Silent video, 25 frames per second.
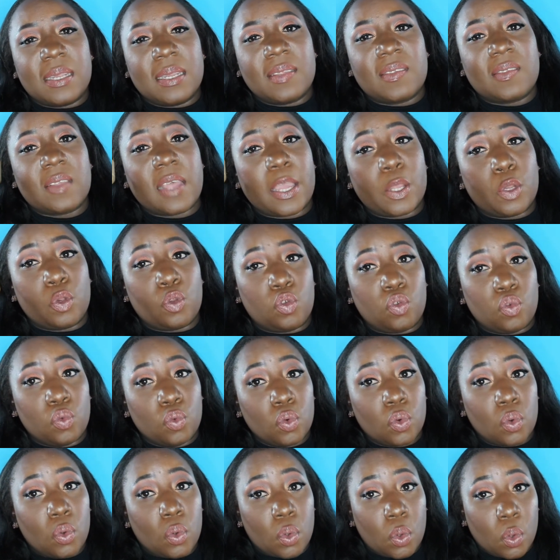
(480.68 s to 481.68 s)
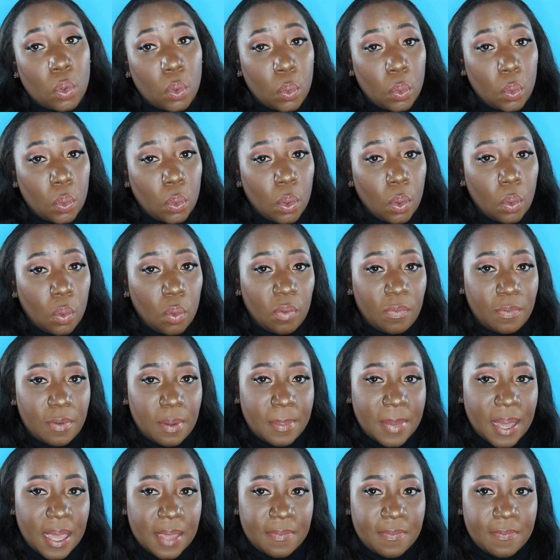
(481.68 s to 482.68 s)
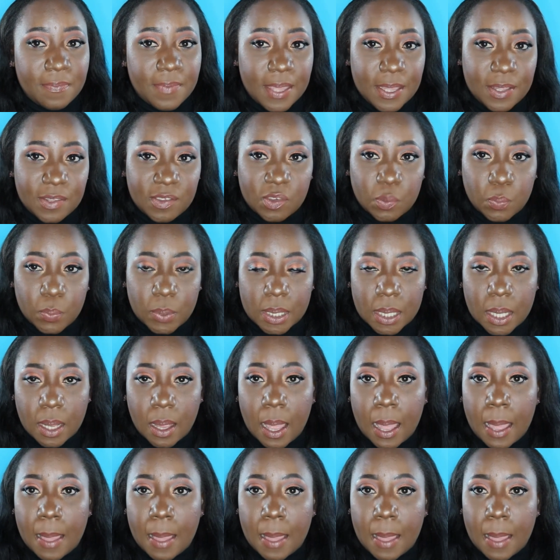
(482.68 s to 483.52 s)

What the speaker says: this, I do go over my face with